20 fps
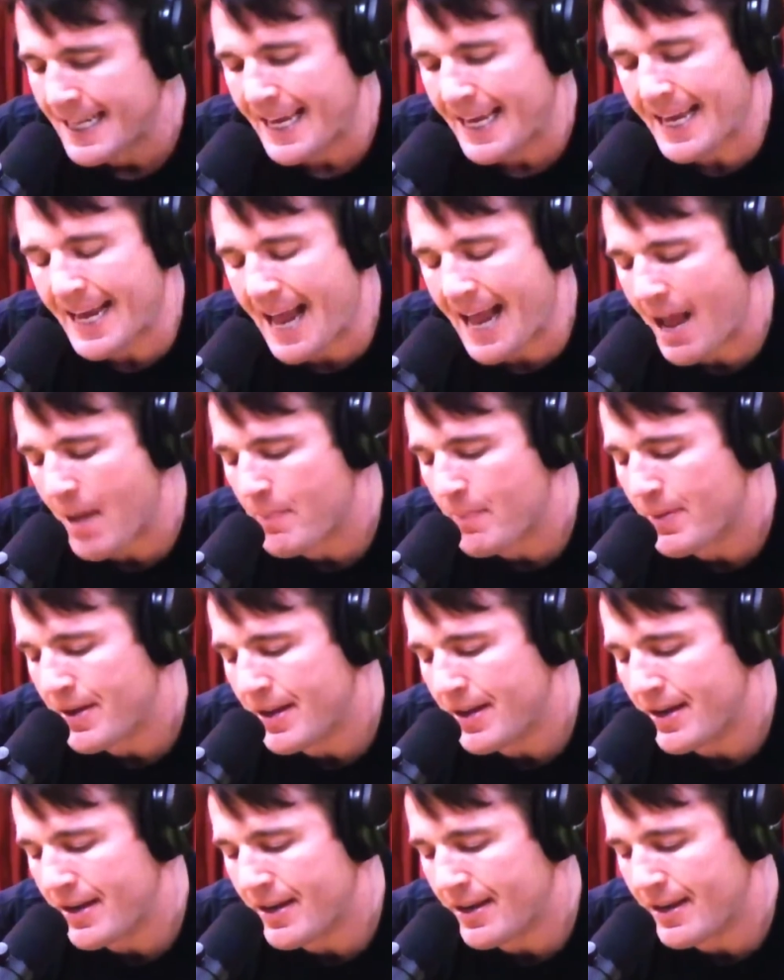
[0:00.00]
It
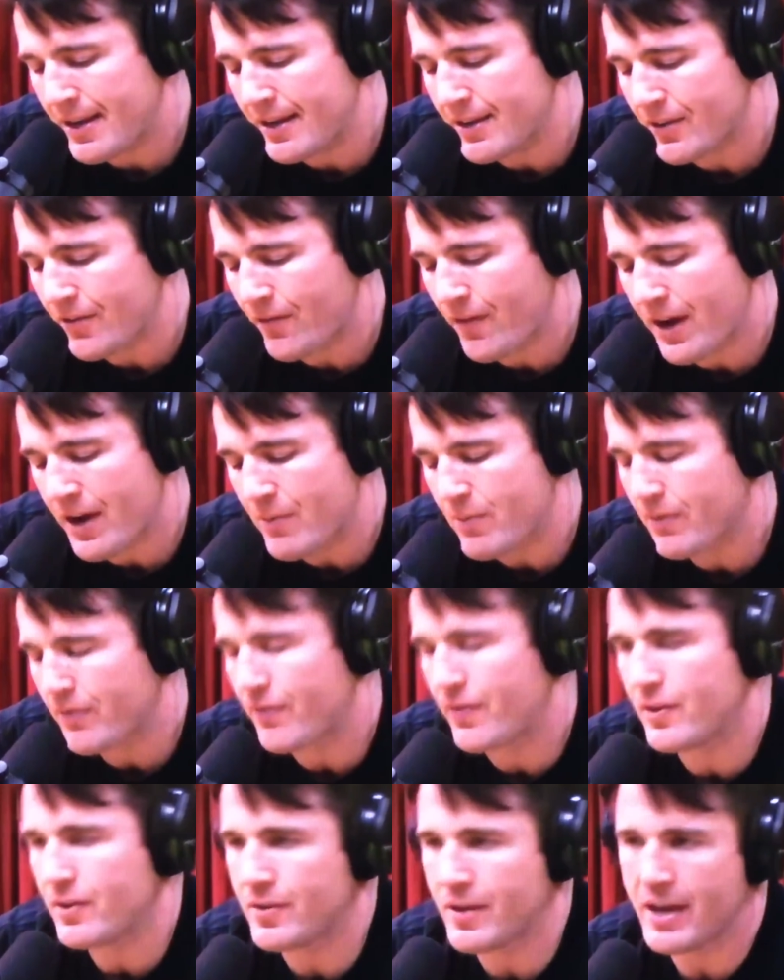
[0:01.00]
happened in his fight with
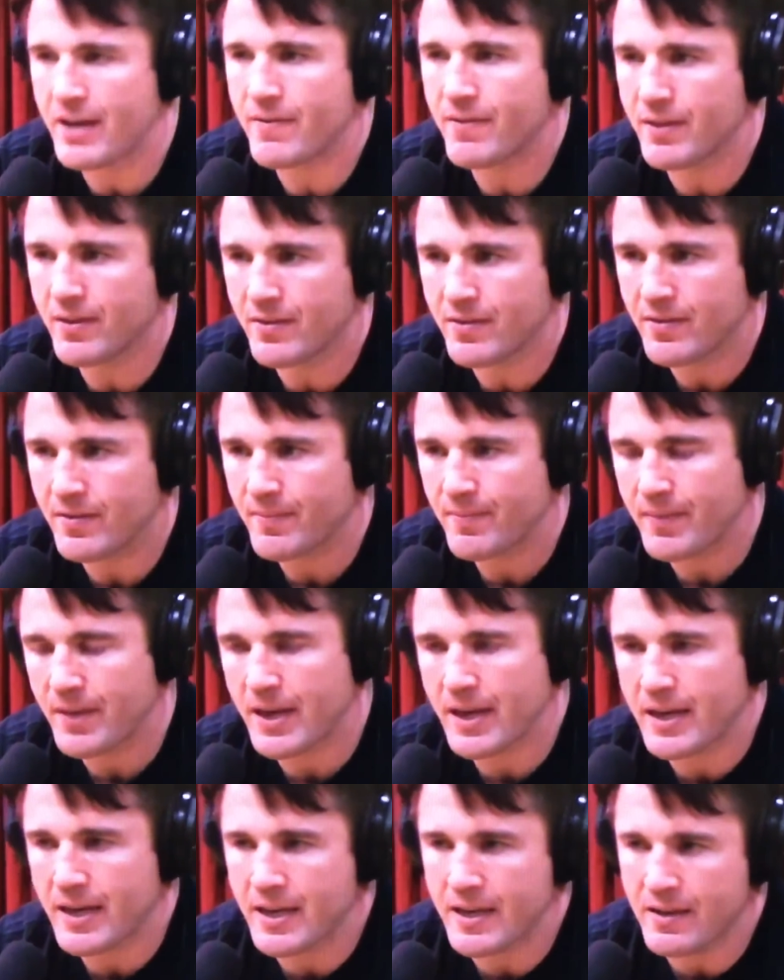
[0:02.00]
Phil Davis.
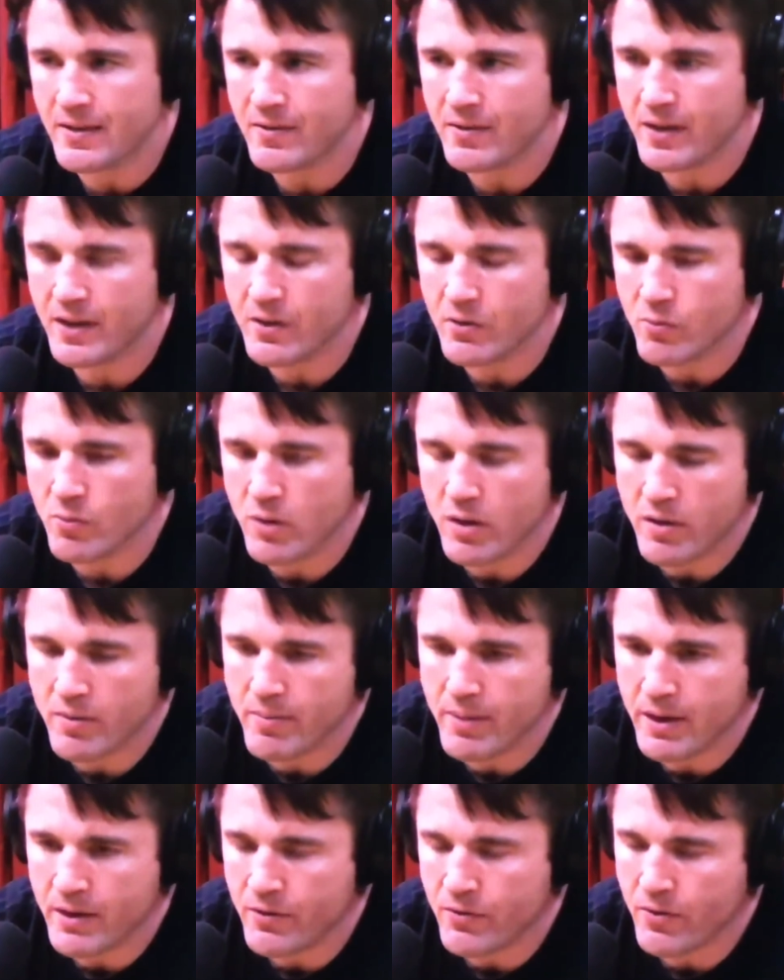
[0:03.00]
And he's one of the
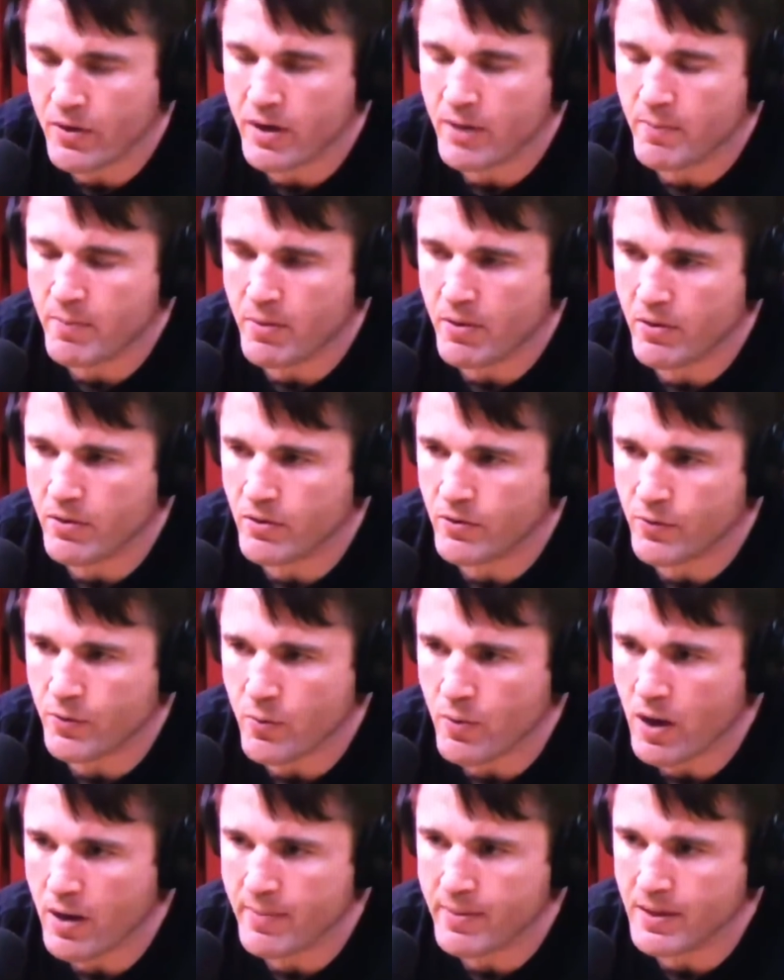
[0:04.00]
main training partners
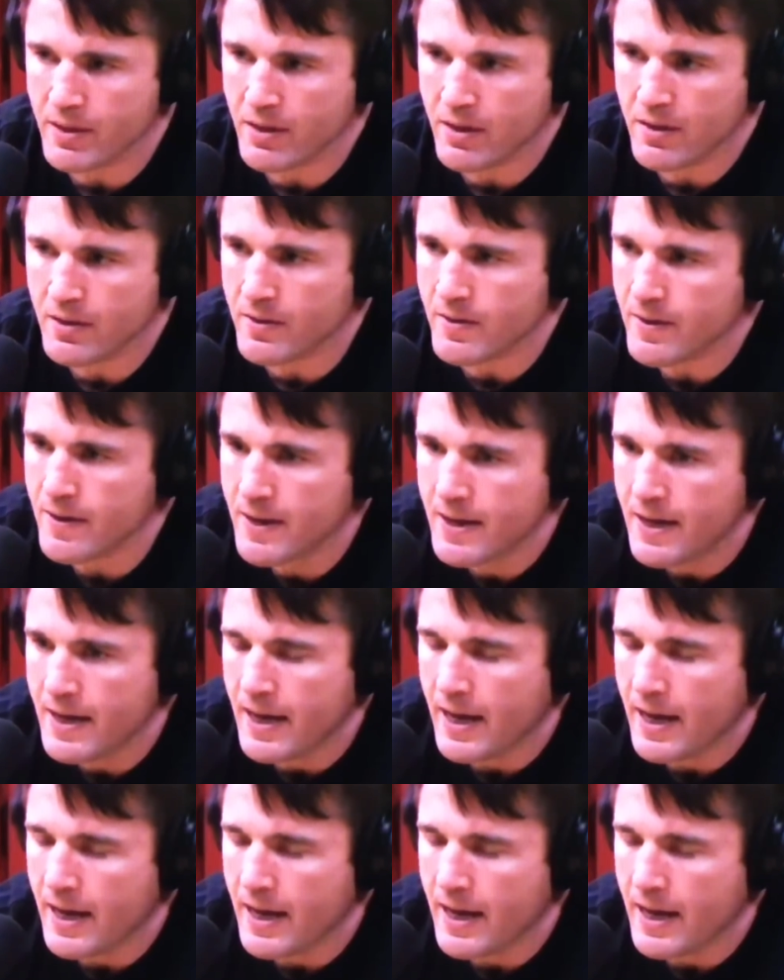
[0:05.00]
for Robbie Lawler.